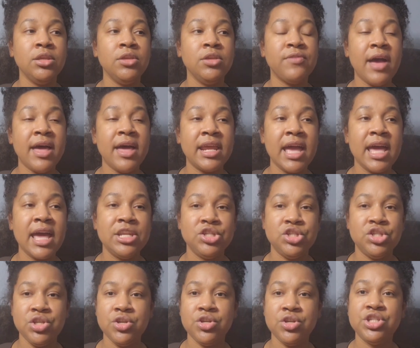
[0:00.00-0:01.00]
you kind of got to
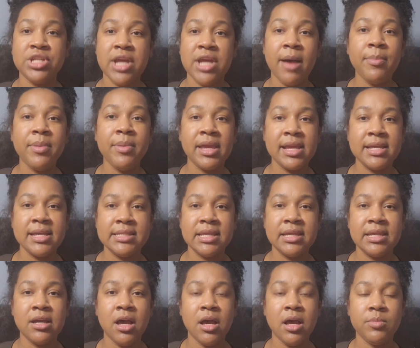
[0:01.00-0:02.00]
do your shopping as
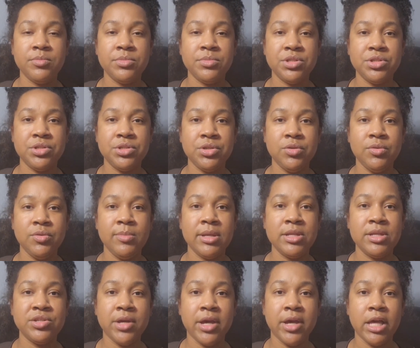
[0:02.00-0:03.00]
it comes to
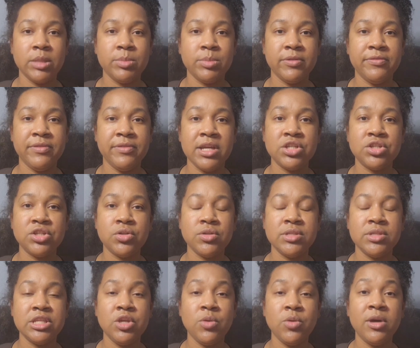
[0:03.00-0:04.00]
mental health
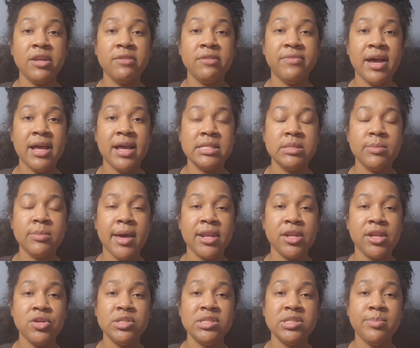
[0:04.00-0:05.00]
professionals, and you want to find
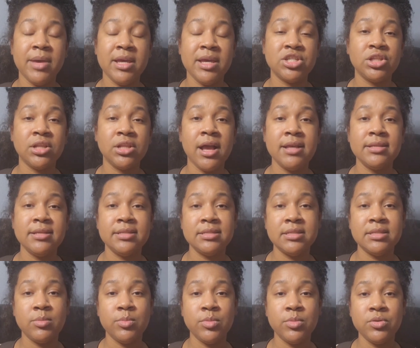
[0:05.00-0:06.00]
somebody who
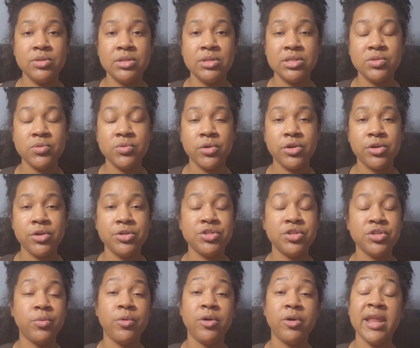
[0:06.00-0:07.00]
specializes in mood disorders
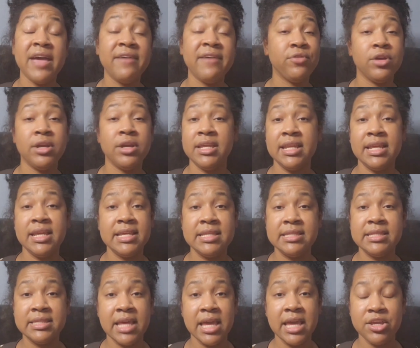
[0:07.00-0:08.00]
or whatever it
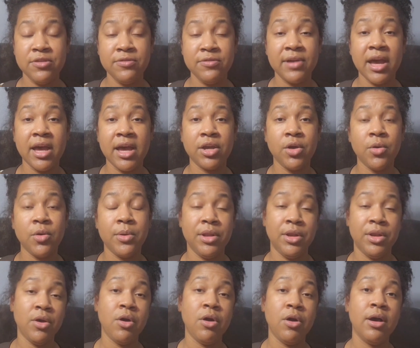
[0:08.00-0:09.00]
is that you've got
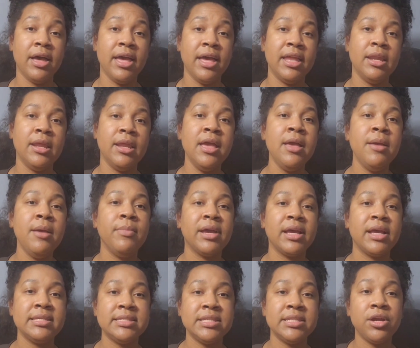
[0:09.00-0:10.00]
going on,
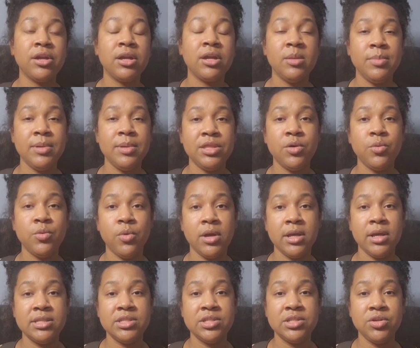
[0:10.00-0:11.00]
because they're going to be the
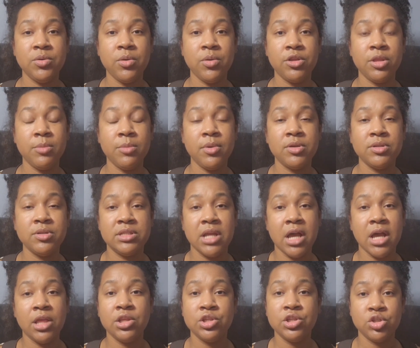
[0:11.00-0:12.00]
ones who are the most
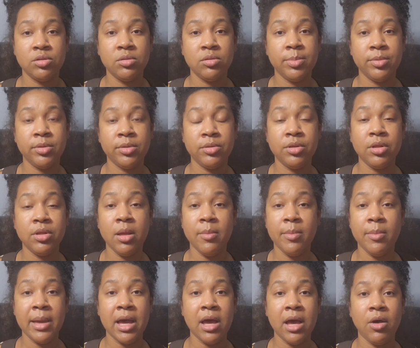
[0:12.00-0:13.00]
knowledgeable
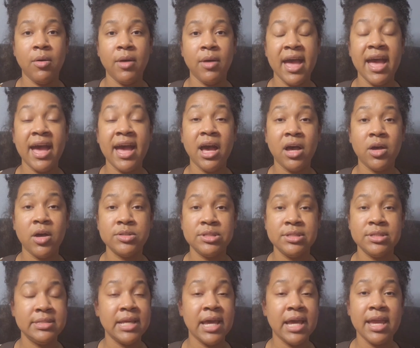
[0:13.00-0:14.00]
about how
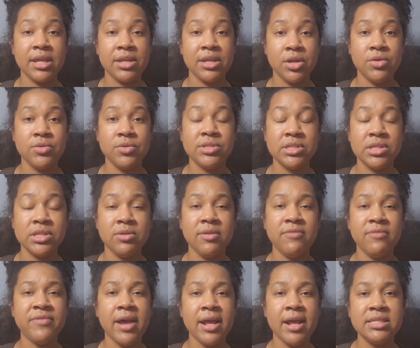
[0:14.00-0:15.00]
to diagnose you.
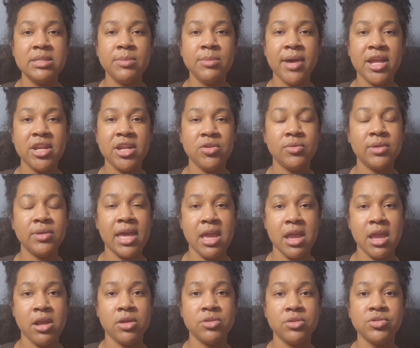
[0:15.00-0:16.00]
And find somebody who
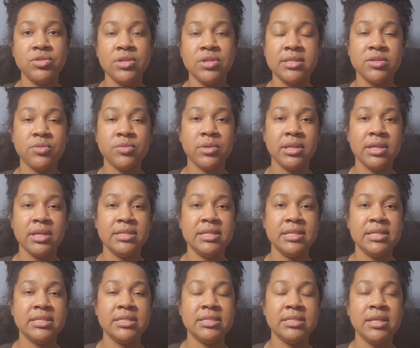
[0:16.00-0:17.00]
cares, who doesn't really
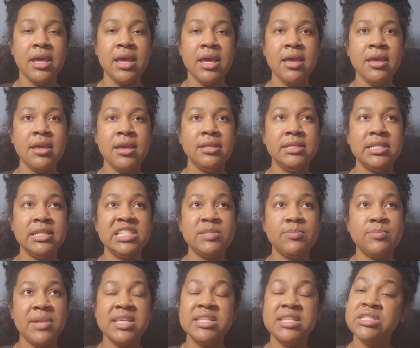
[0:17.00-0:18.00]

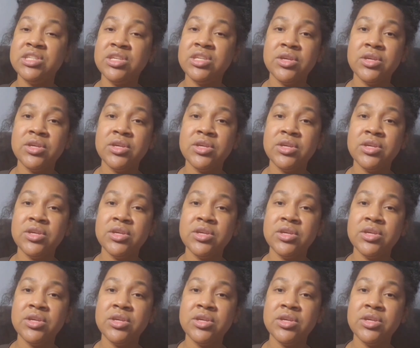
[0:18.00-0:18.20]
dismiss